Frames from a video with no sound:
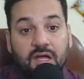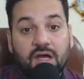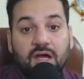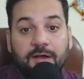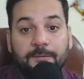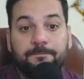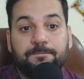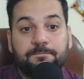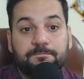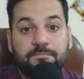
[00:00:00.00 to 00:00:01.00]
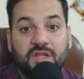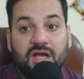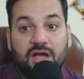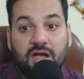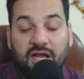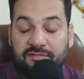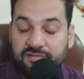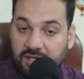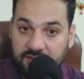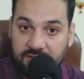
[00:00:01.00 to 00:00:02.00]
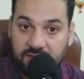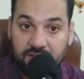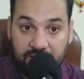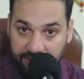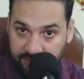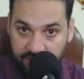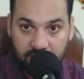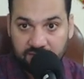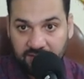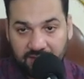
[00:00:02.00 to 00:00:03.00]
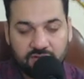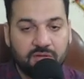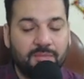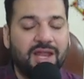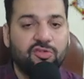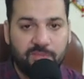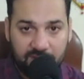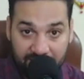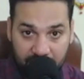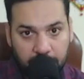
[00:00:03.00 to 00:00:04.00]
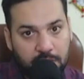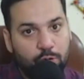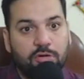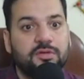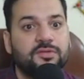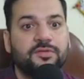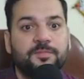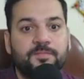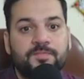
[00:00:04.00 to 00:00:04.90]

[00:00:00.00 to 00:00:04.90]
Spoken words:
I have started teaching strategic management in my course.